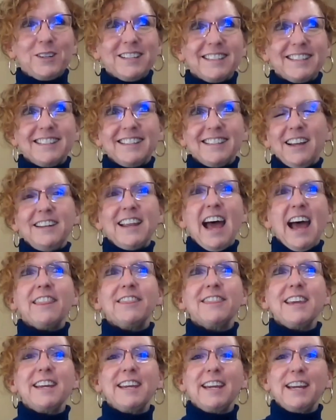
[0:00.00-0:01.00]
was
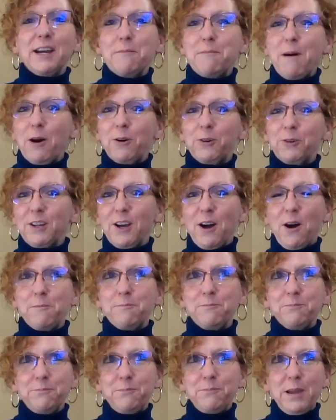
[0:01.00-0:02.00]
not thinking about
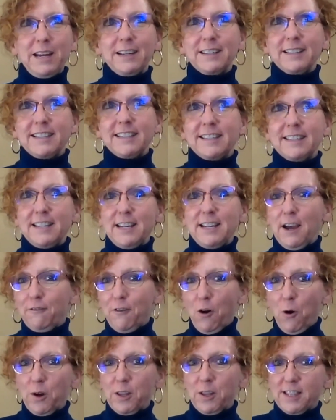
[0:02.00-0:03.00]
being a
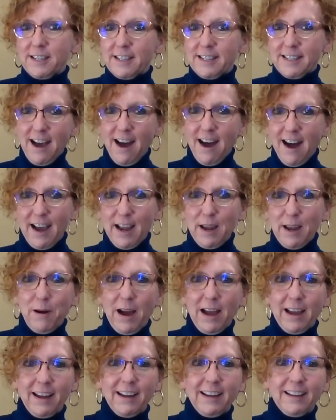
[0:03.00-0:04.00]
CFO at the time.
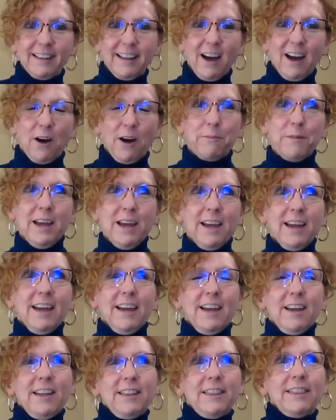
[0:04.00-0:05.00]
I
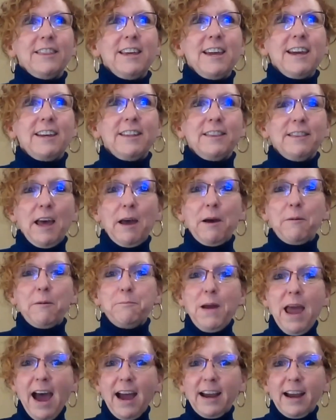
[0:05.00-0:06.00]
think that
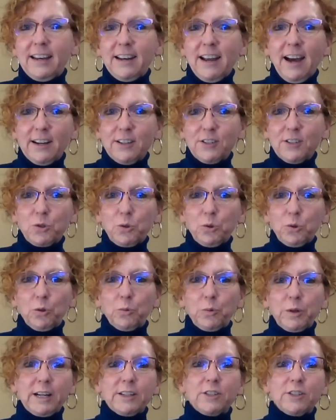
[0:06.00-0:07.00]
back in high
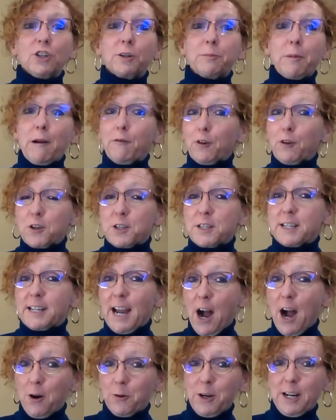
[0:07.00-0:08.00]
school, when I took my first
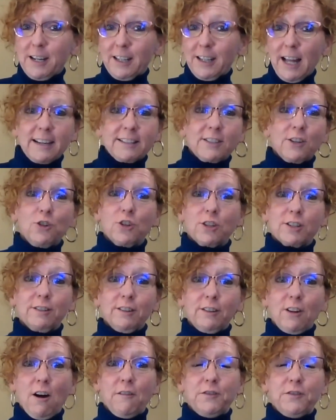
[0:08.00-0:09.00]
accounting class and just
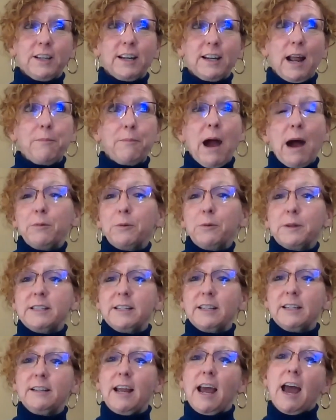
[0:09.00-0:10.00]
loved it, I probably
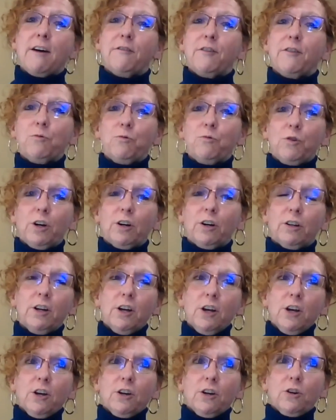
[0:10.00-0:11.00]
didn't have a real
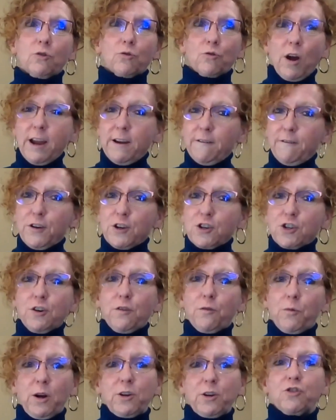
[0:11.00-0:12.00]
great
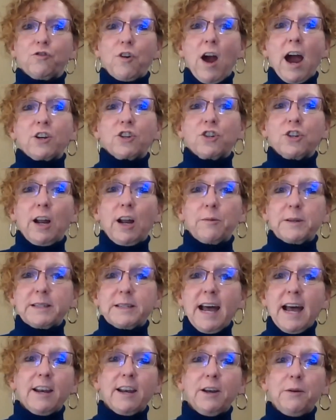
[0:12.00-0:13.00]
vision of what direction I
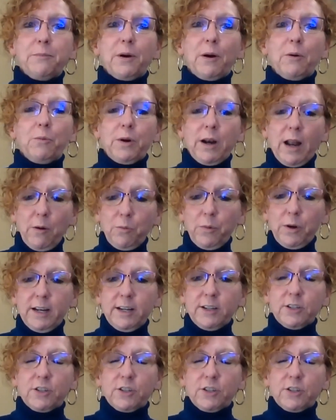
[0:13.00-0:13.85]
was headed. But when I went